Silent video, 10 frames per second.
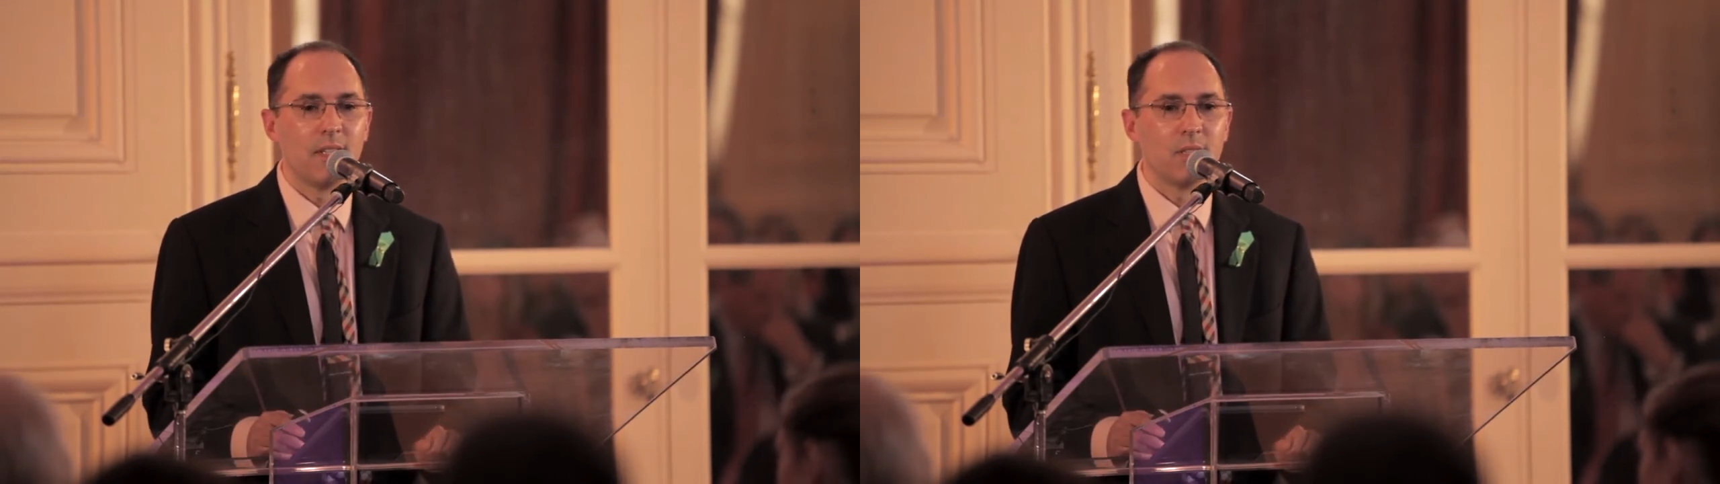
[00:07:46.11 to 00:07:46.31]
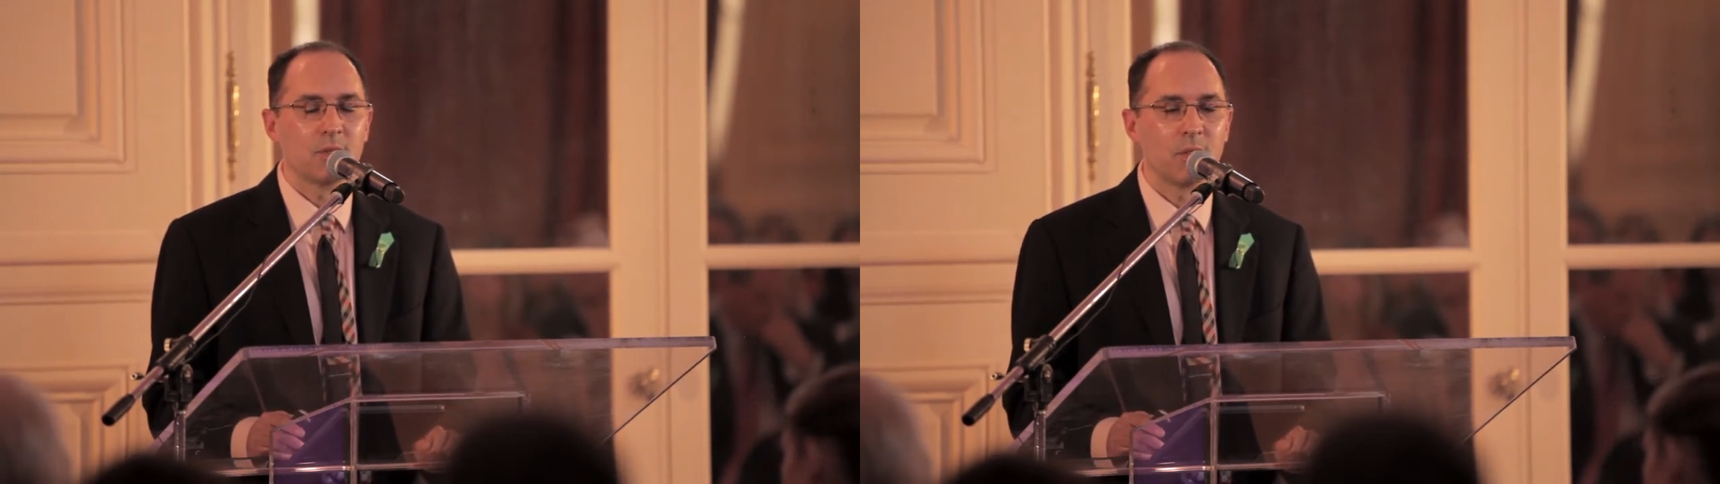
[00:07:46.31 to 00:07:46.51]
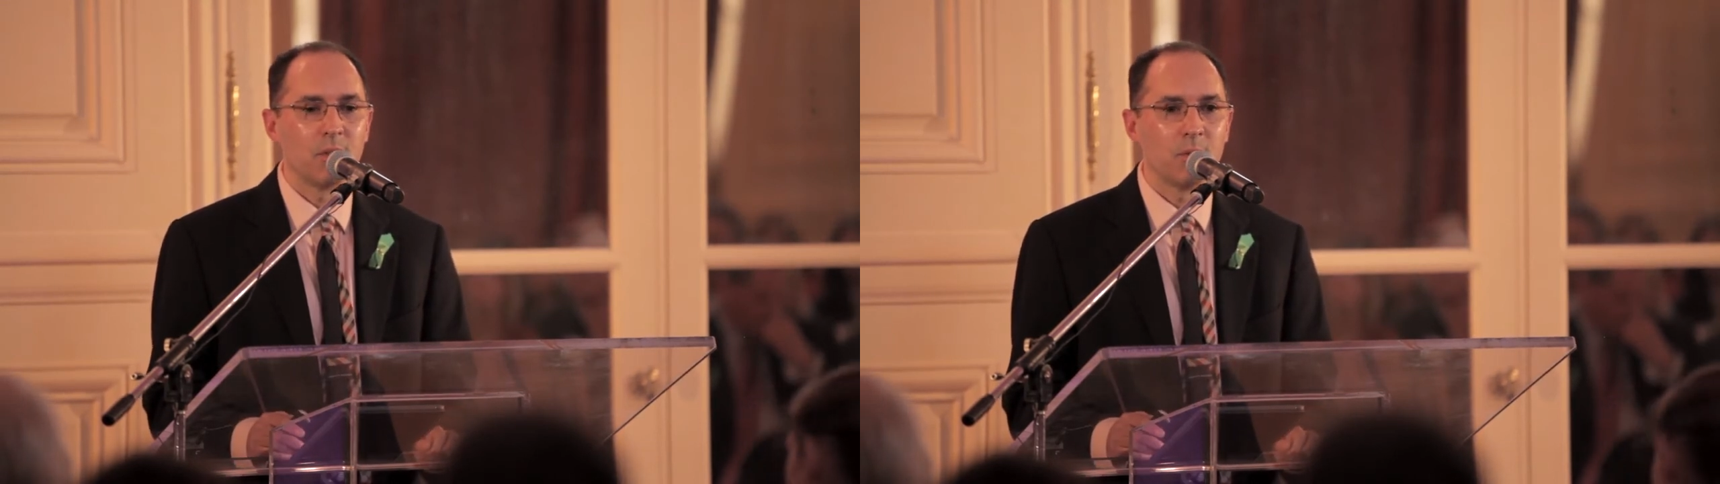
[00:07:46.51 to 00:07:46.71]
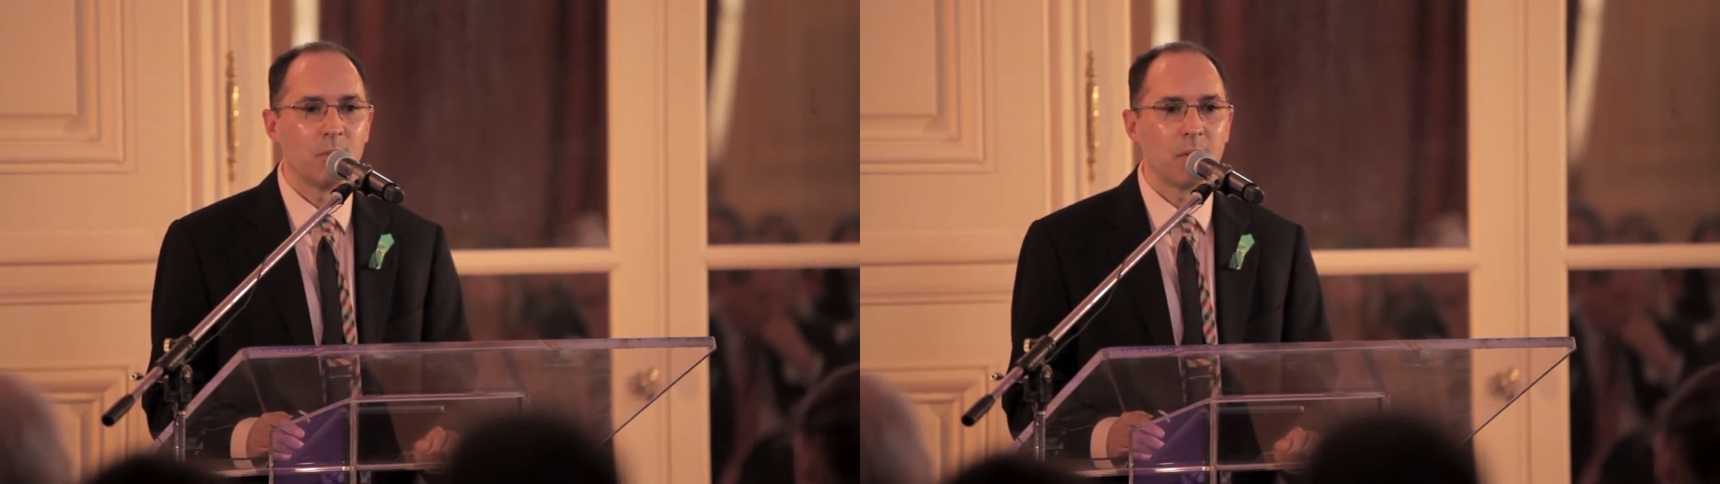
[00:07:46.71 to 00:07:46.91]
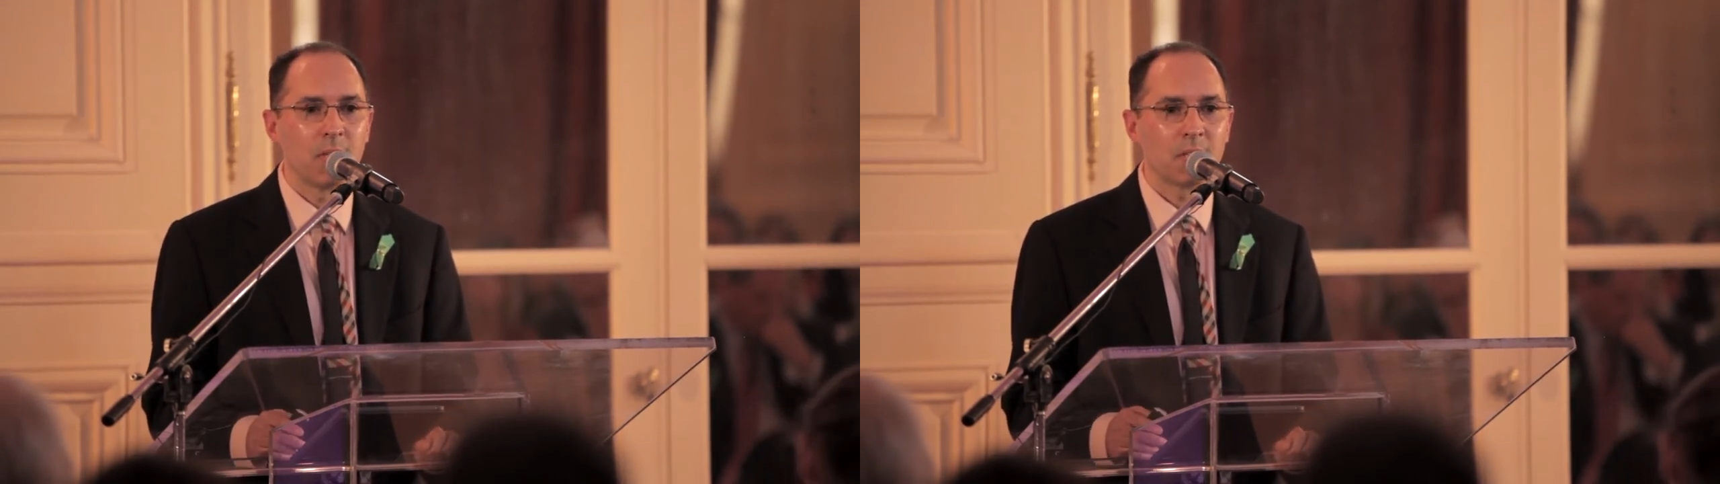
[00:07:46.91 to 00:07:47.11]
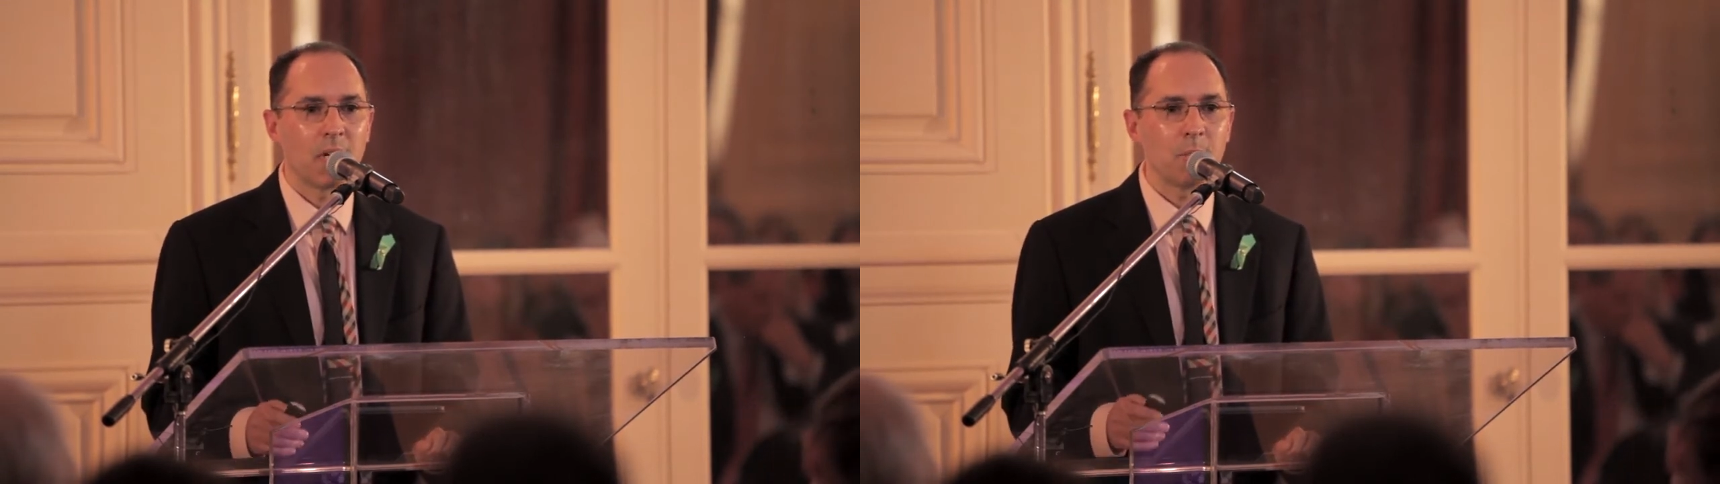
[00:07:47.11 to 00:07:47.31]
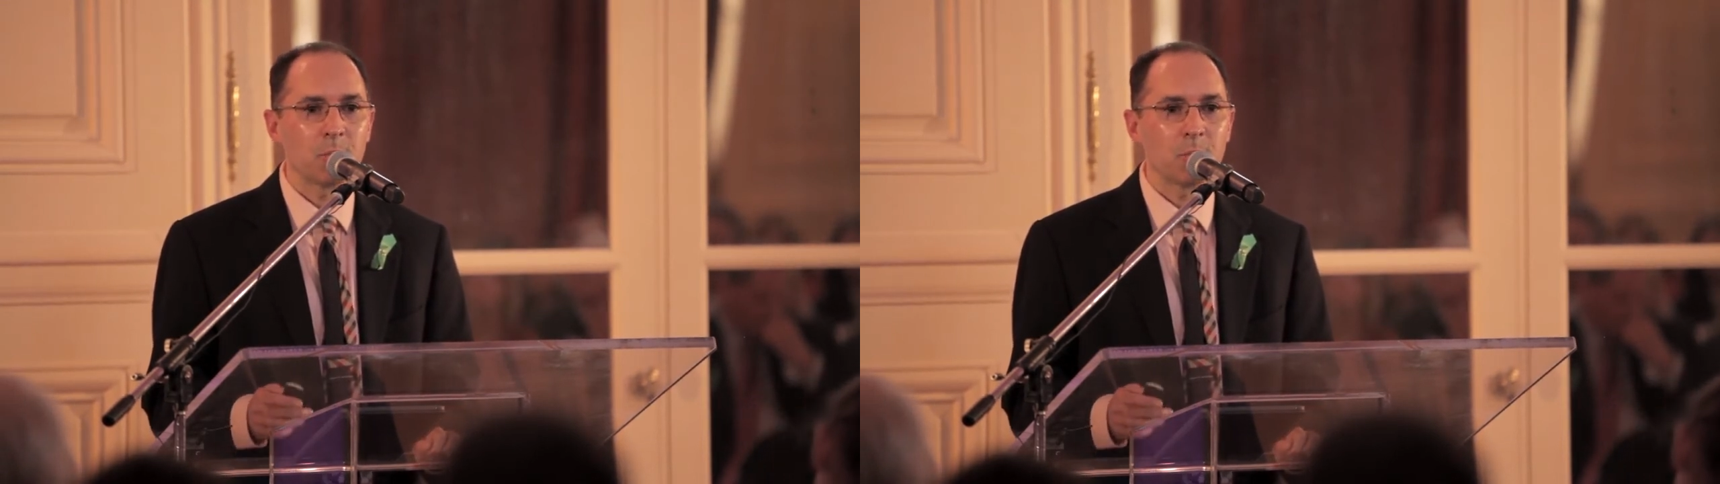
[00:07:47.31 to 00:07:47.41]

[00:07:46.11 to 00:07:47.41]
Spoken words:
So by the time the